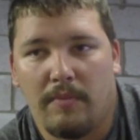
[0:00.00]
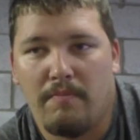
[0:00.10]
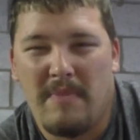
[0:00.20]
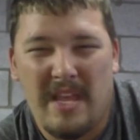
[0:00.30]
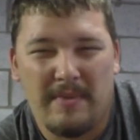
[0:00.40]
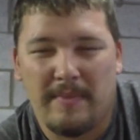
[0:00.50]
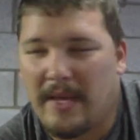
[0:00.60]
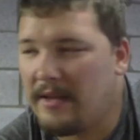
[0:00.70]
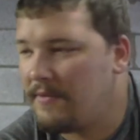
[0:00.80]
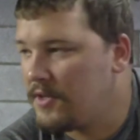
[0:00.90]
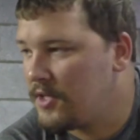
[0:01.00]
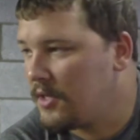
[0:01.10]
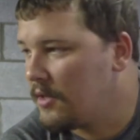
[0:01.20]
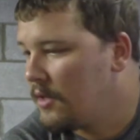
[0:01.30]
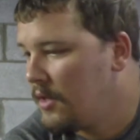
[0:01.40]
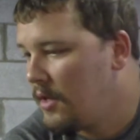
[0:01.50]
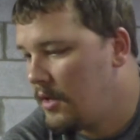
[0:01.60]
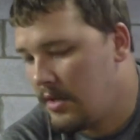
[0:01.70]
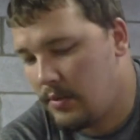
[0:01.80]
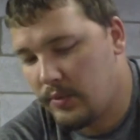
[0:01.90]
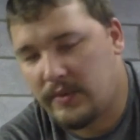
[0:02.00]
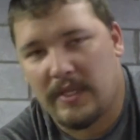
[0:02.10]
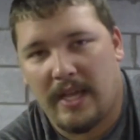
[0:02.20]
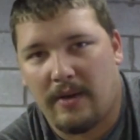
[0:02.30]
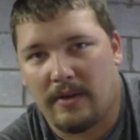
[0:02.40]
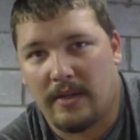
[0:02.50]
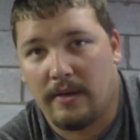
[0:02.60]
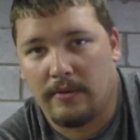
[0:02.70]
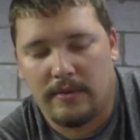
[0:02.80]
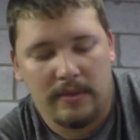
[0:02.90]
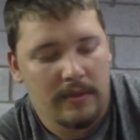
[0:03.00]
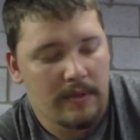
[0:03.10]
maybe pan fishing. We'll see how it goes.